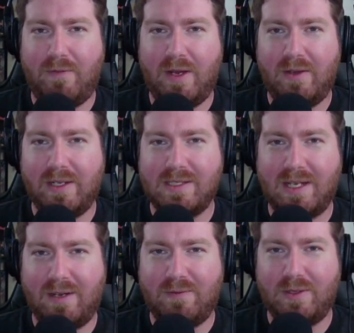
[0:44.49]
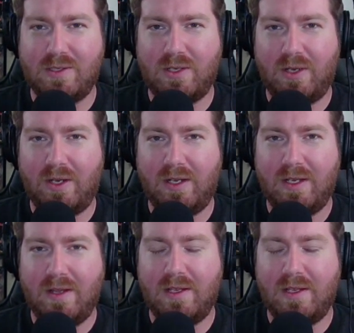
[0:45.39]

very excited for this card.